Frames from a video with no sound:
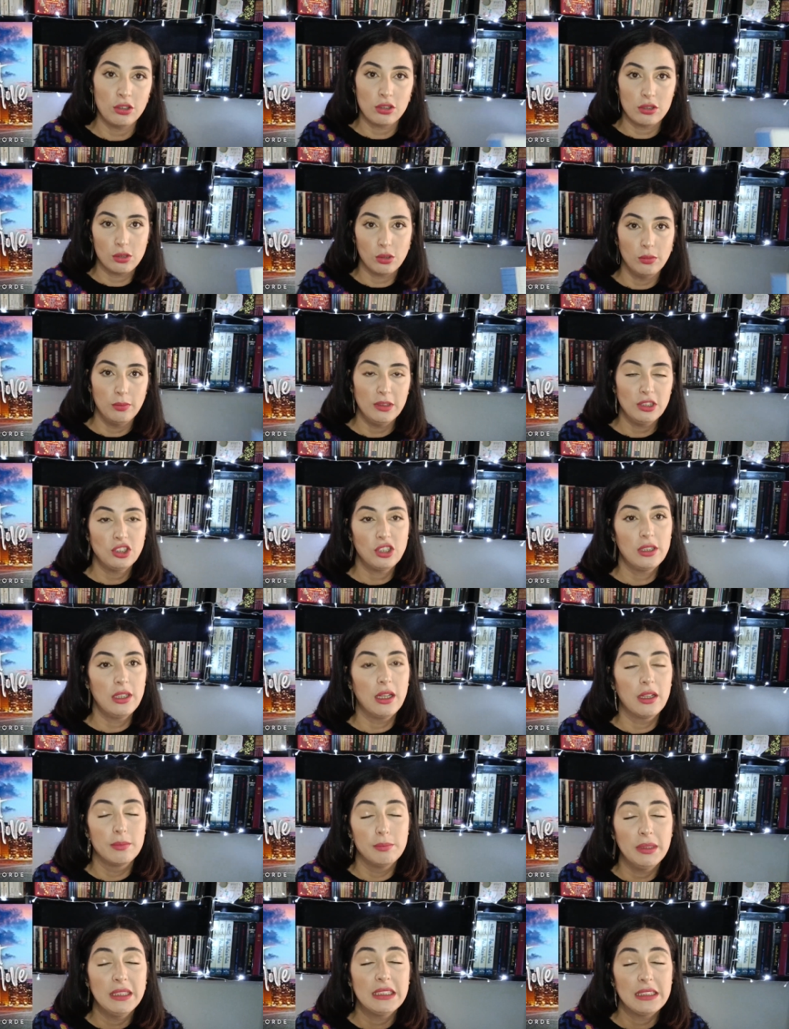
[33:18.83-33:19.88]
So
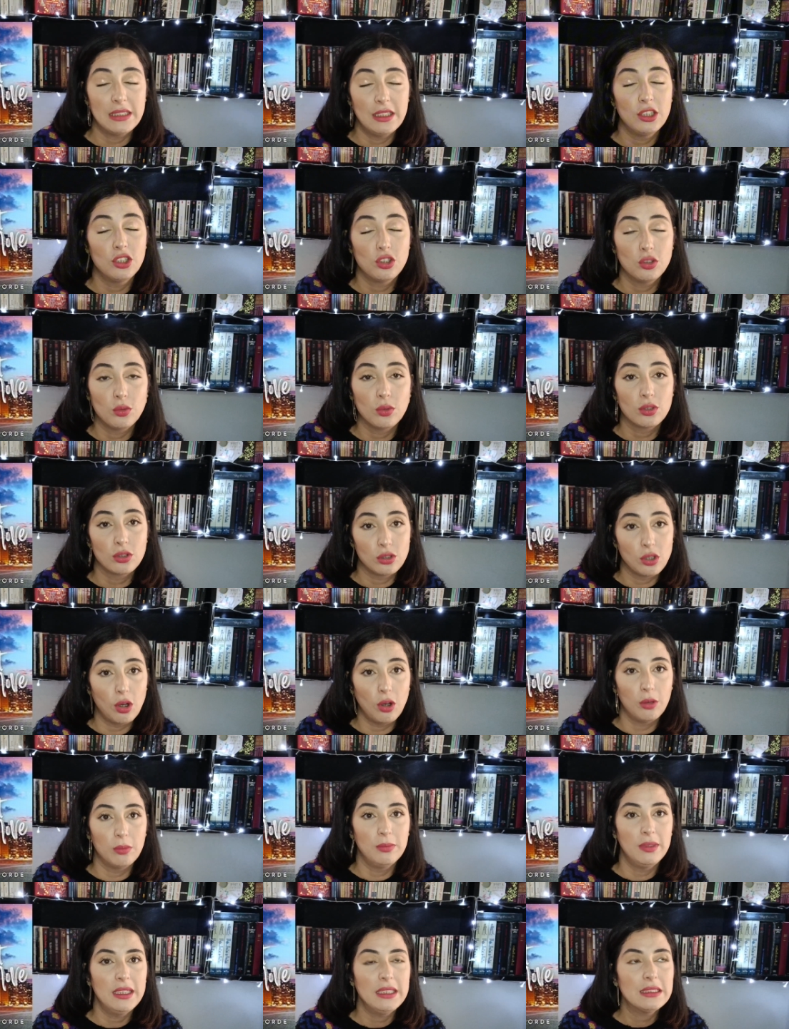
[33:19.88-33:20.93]
basically she was
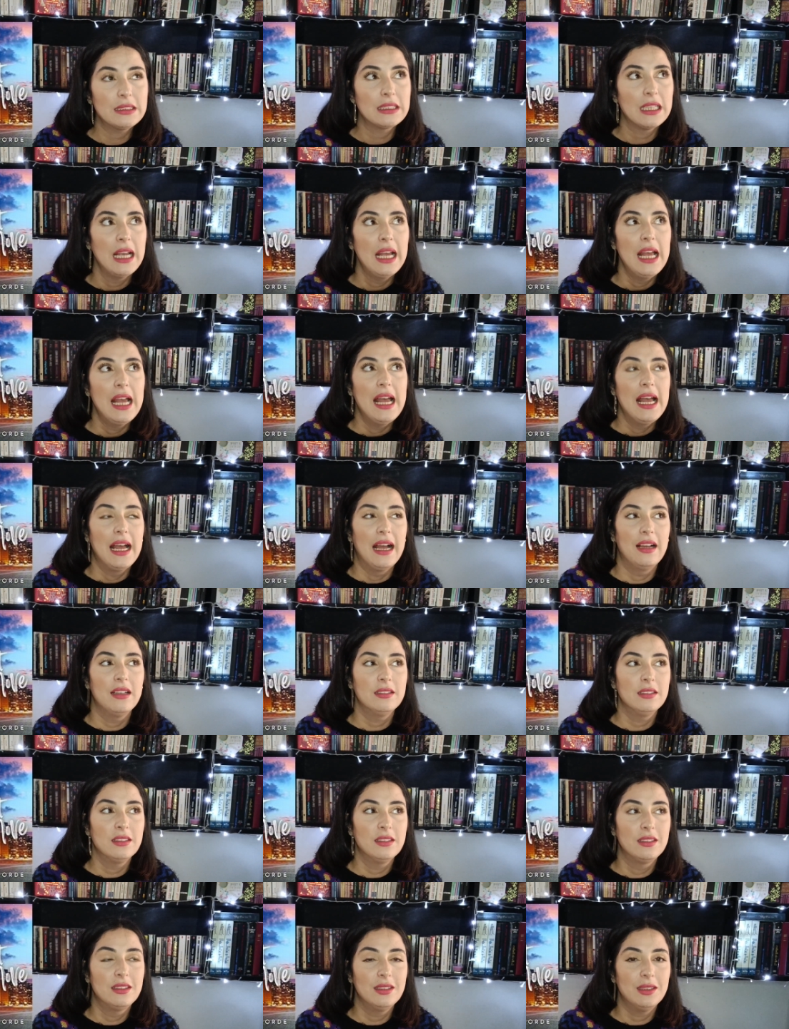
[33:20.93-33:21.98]
homeless,
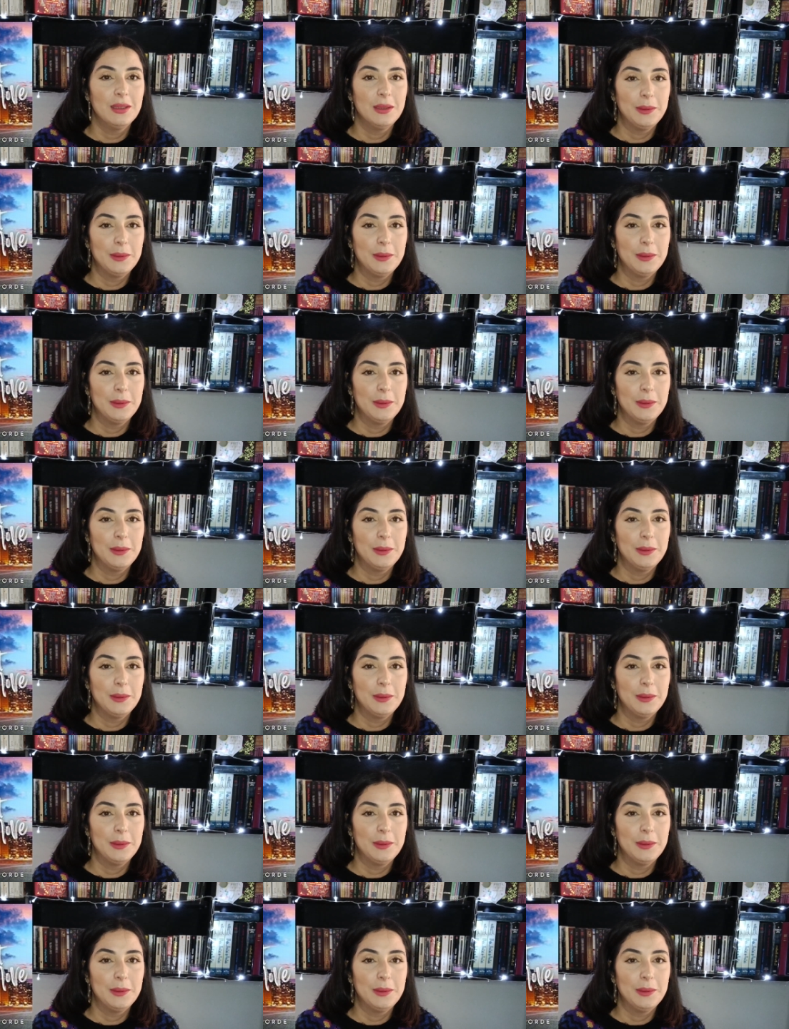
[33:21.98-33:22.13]
and